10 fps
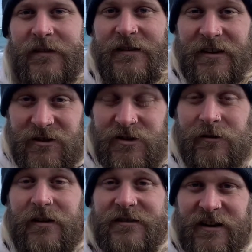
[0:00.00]
teach
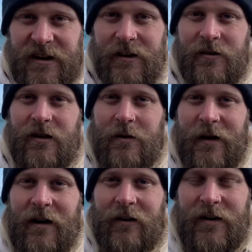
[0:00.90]
you and tell you
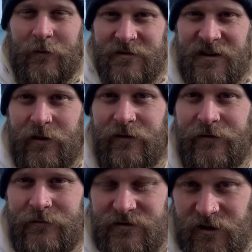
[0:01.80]
about himself.
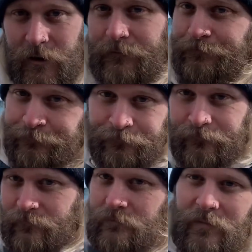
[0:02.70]
So
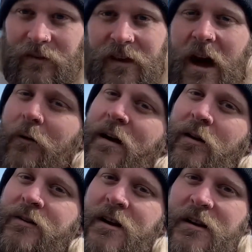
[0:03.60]
get
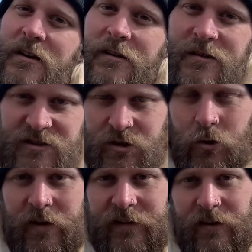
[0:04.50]
around the
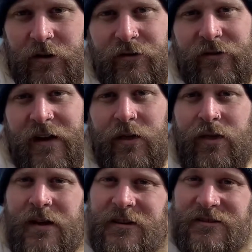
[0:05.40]
stories of faith,
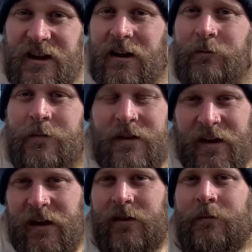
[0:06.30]
tell them,
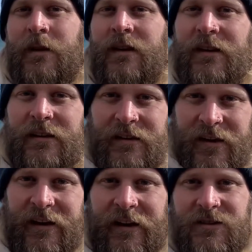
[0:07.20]
hear them,
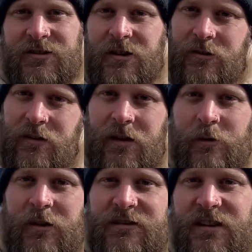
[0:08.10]
connect to
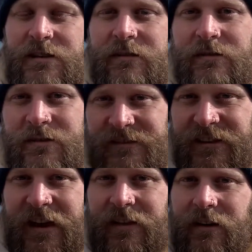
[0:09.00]
community
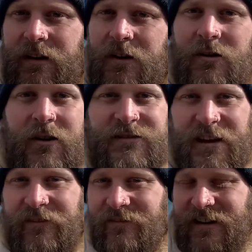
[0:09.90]
together. Got
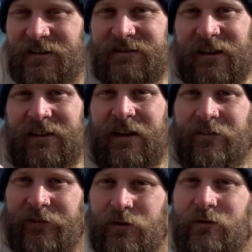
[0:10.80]
to invest in that
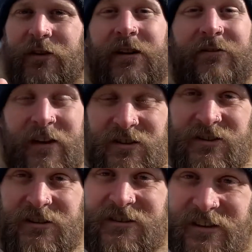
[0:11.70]
fuel for
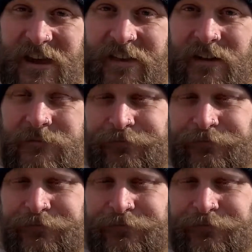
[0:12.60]
adventure together,